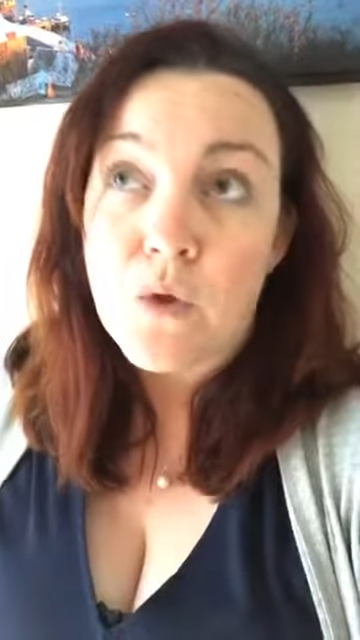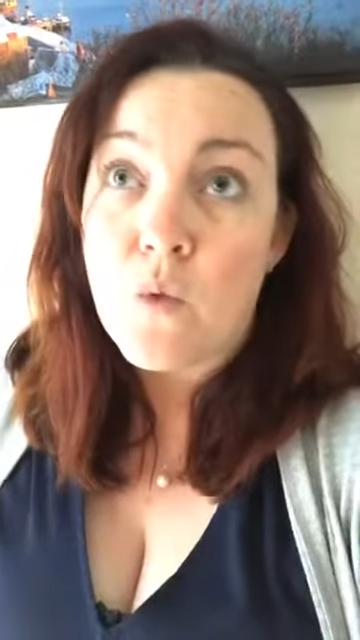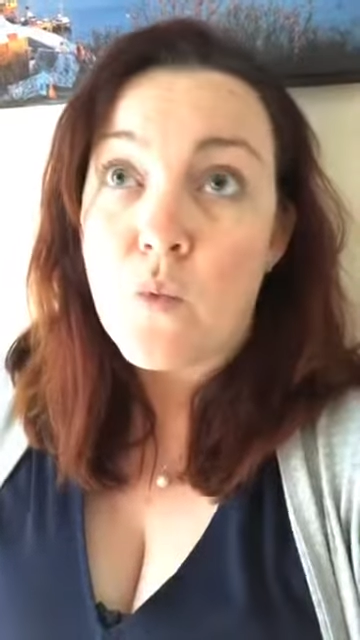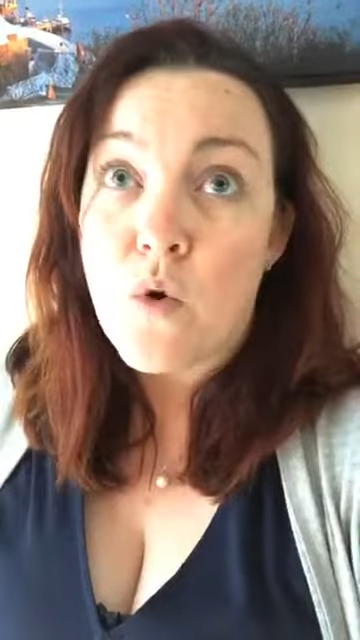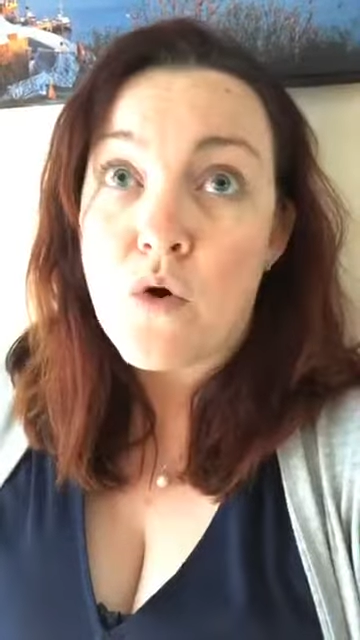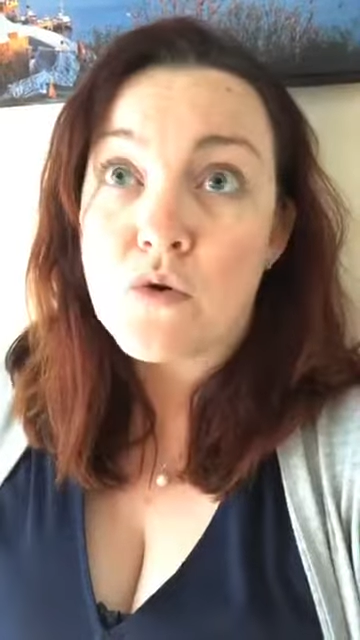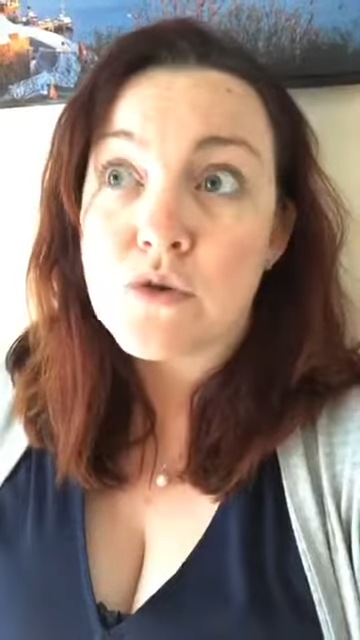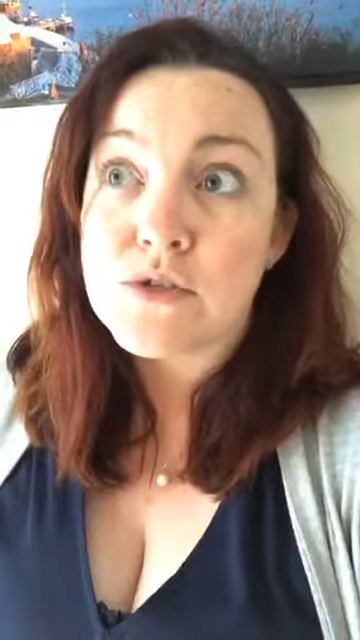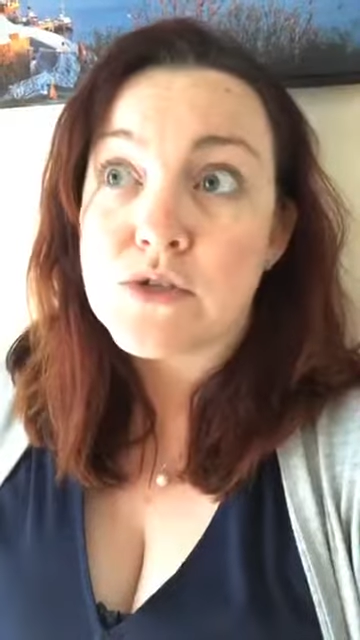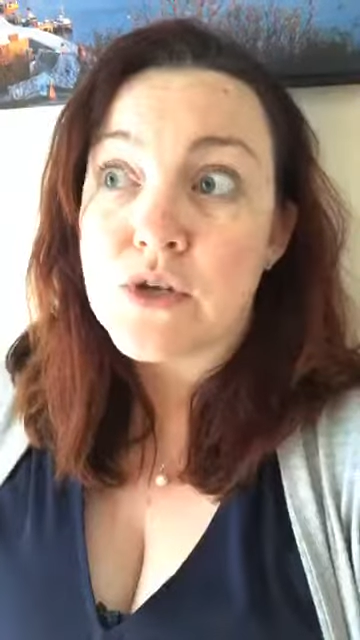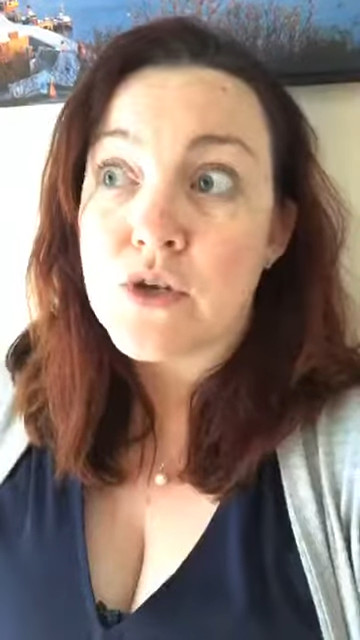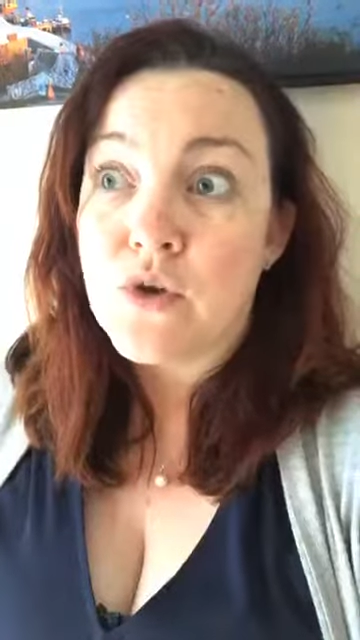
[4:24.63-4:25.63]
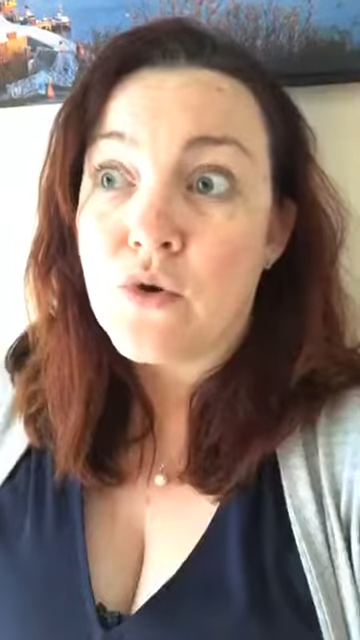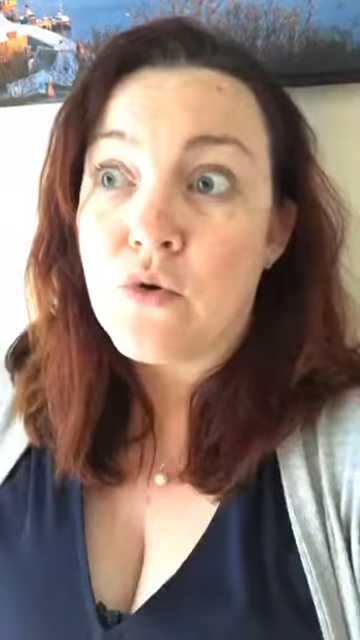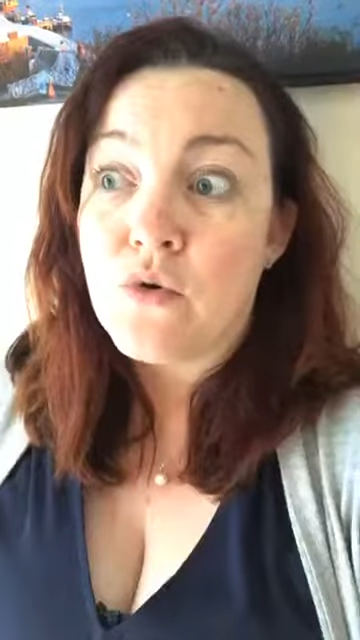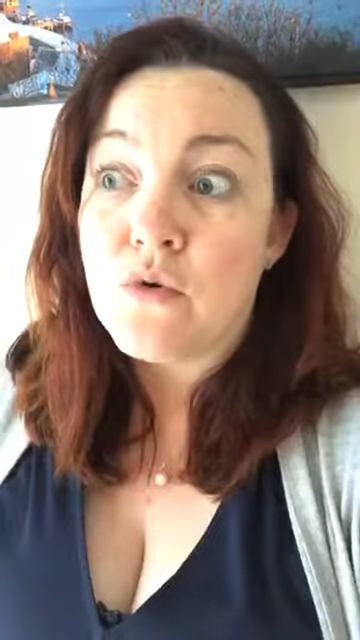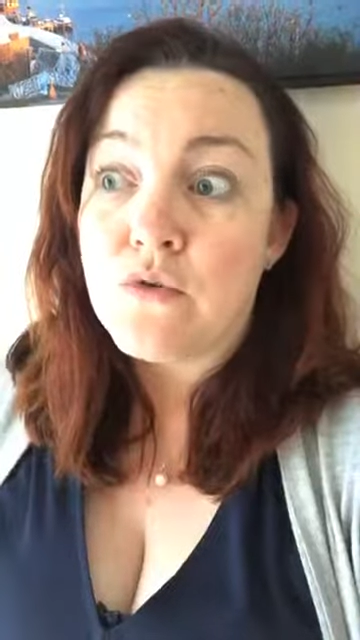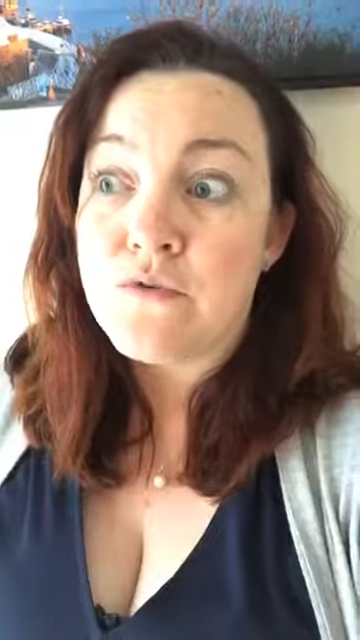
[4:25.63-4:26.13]
what
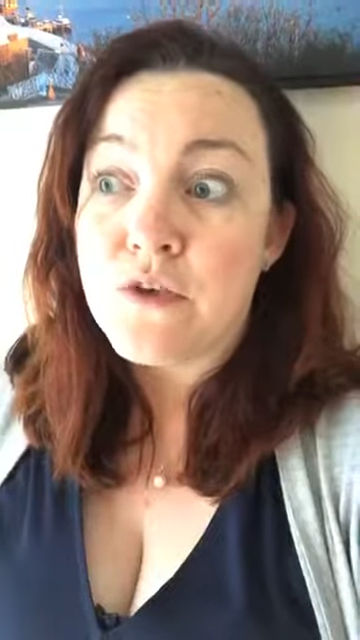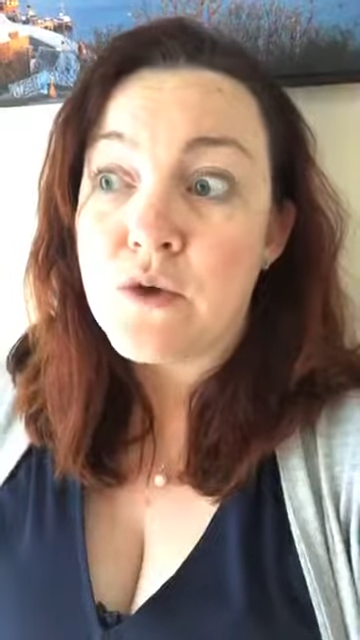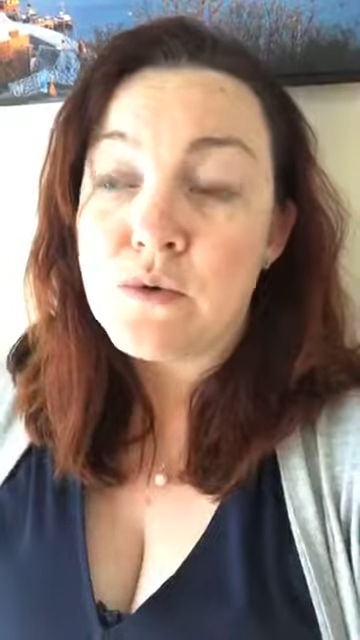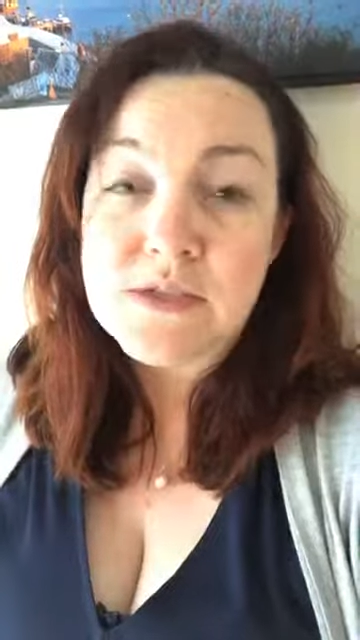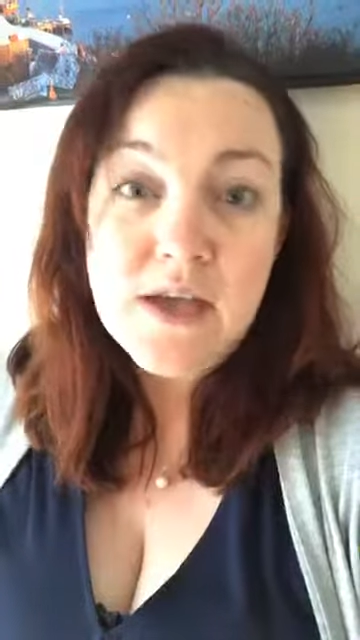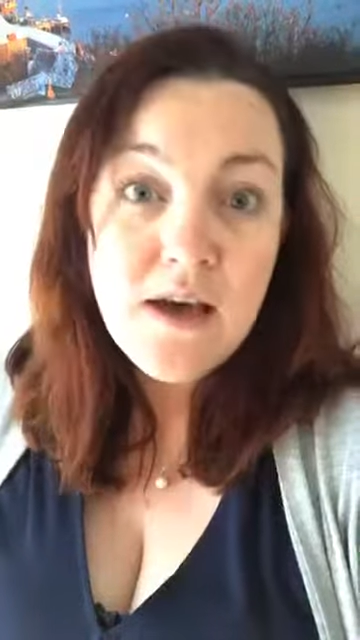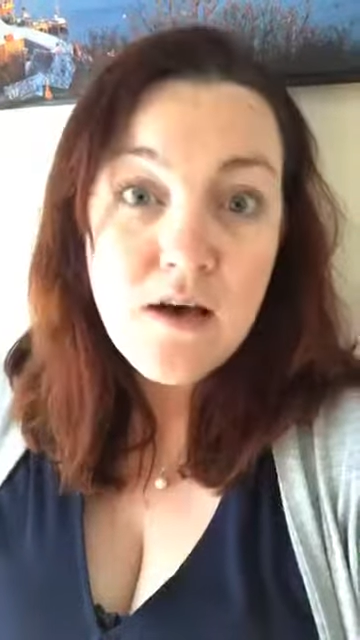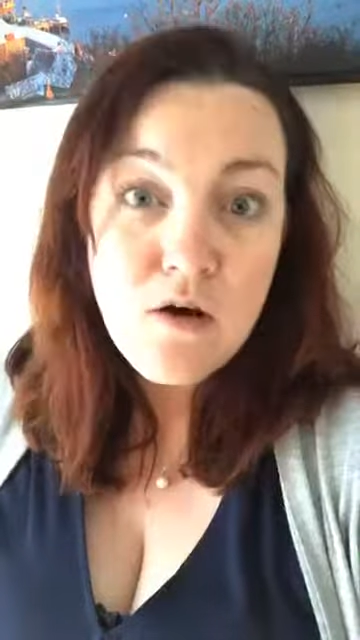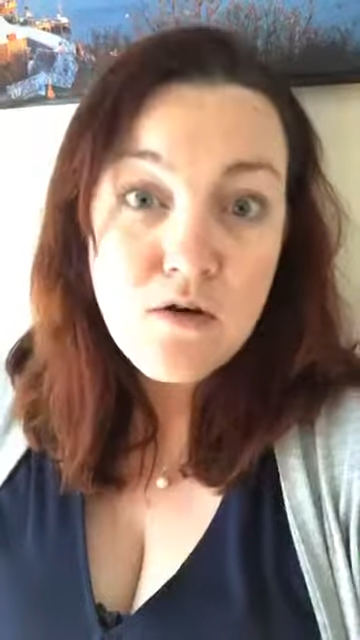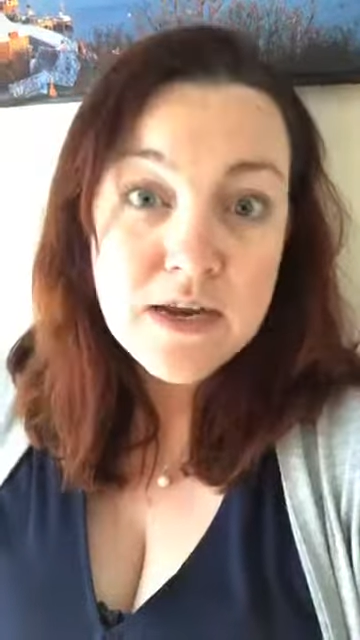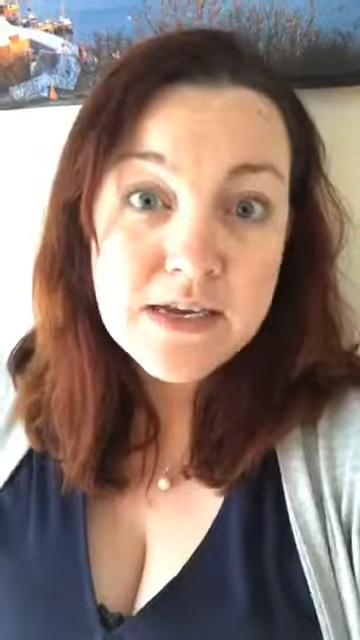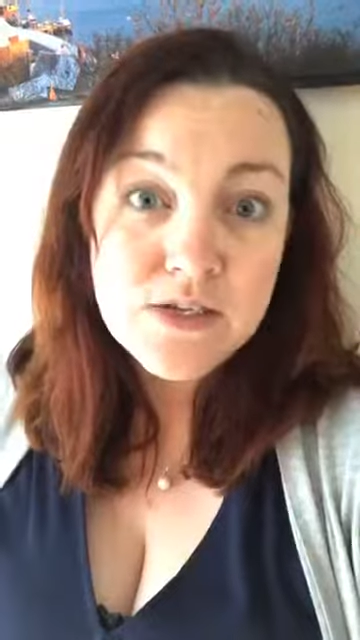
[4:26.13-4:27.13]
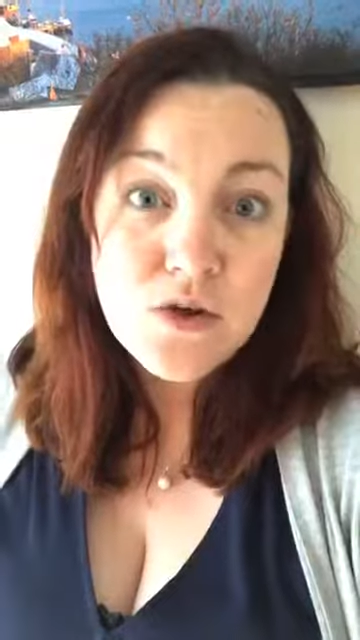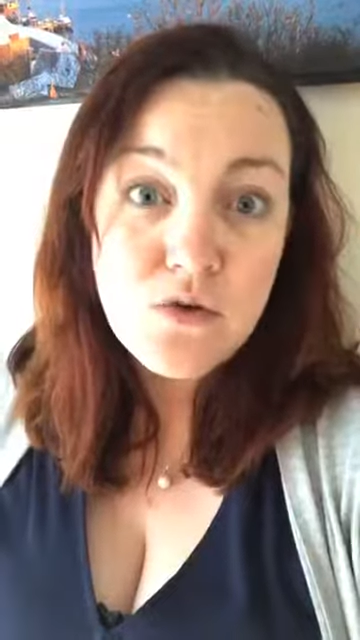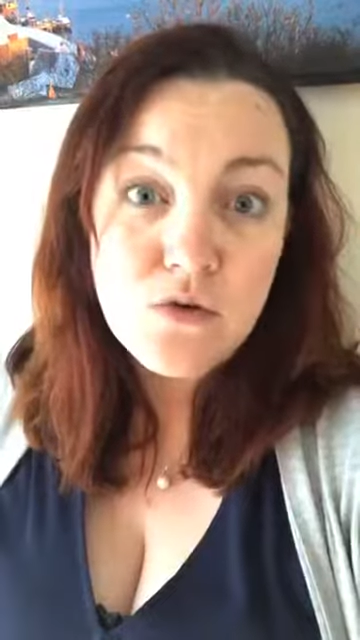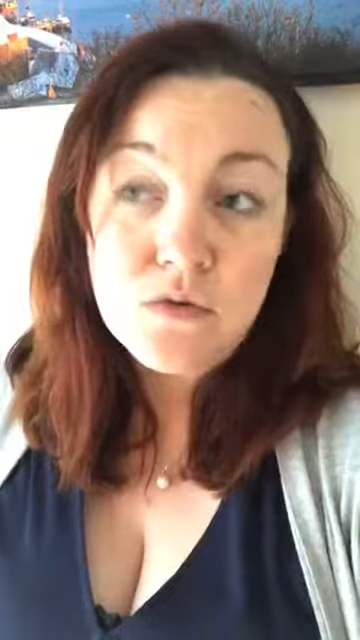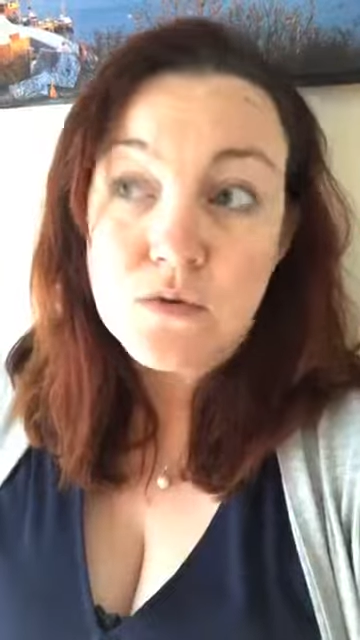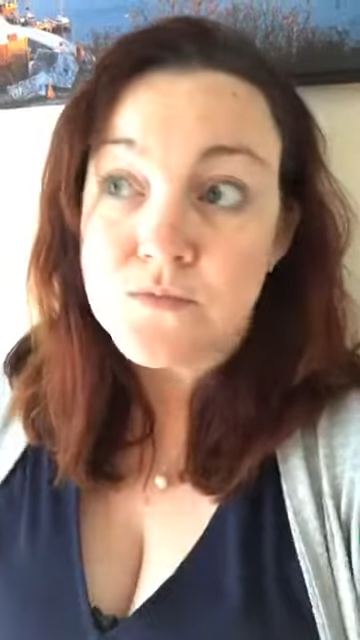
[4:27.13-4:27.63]
your views are on it
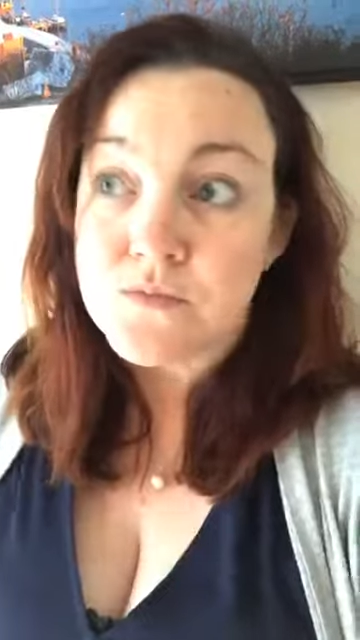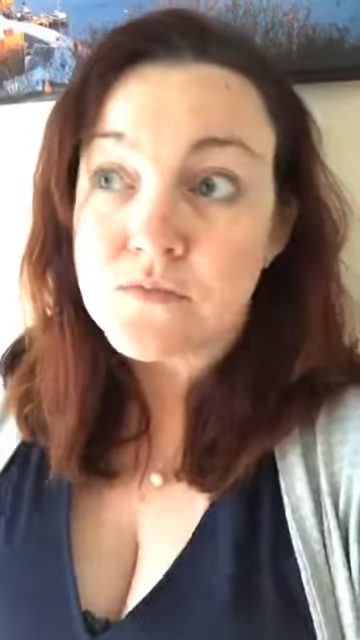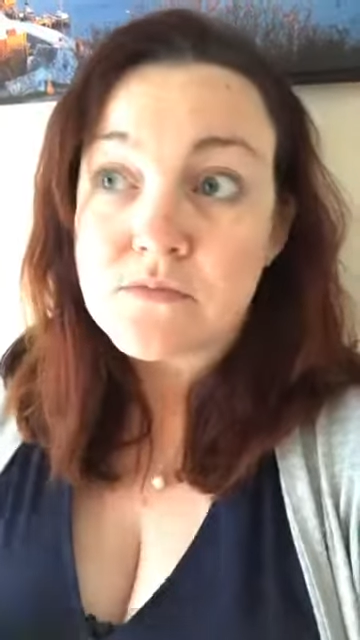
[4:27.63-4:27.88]
all.